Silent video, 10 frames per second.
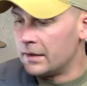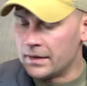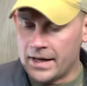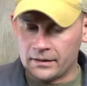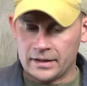
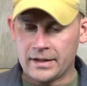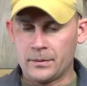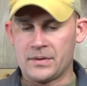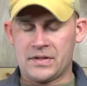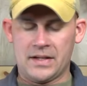Now, like
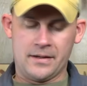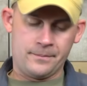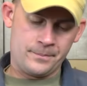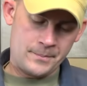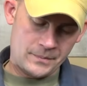I was
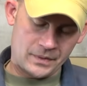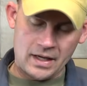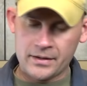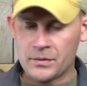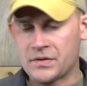saying,
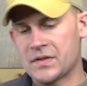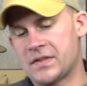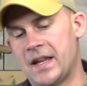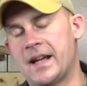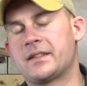I used to
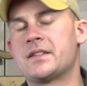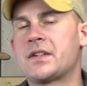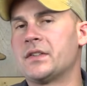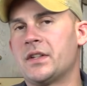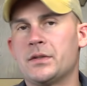stack these
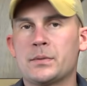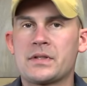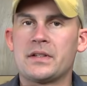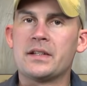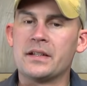
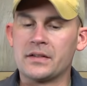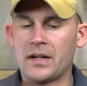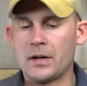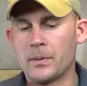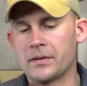continuously the
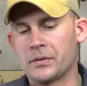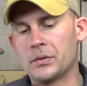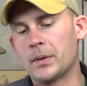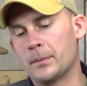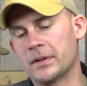entire way
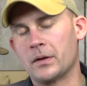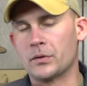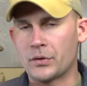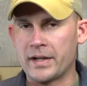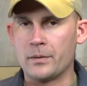through. I would
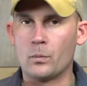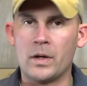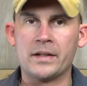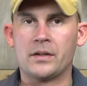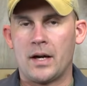go green and
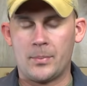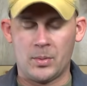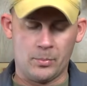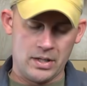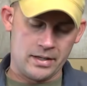white top
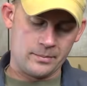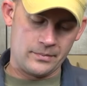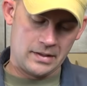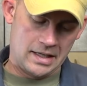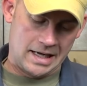and bottom.
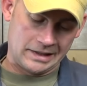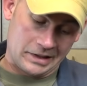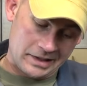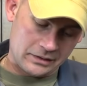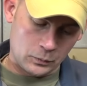I
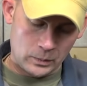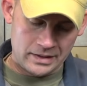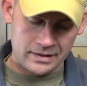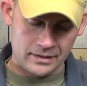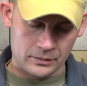like the
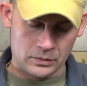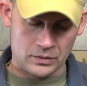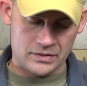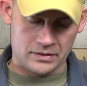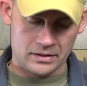way that it
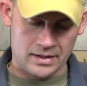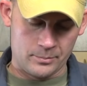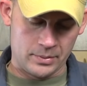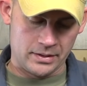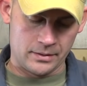looks a
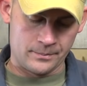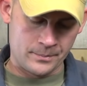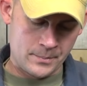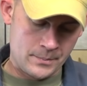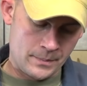lot better,
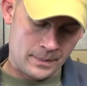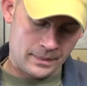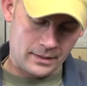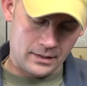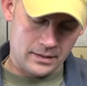
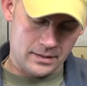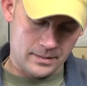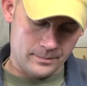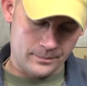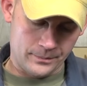
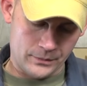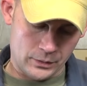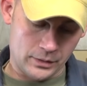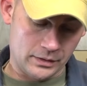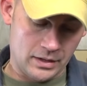or
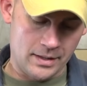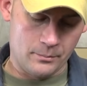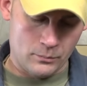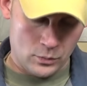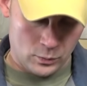a
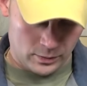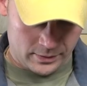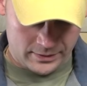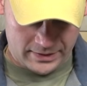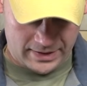lot
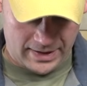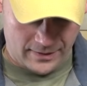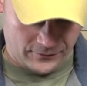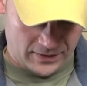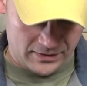more,
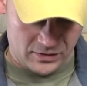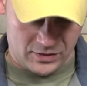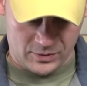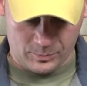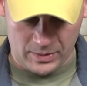if I
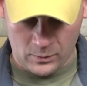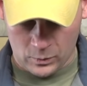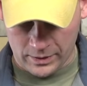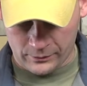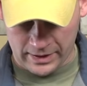just spin
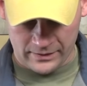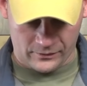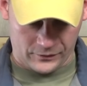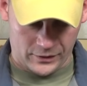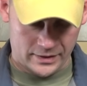one right
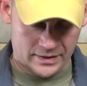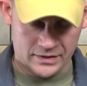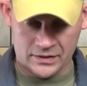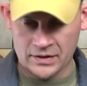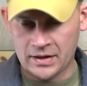in front of
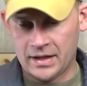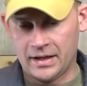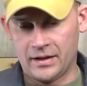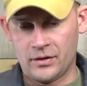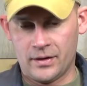this,
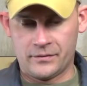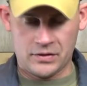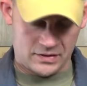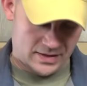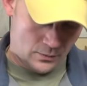and then you have just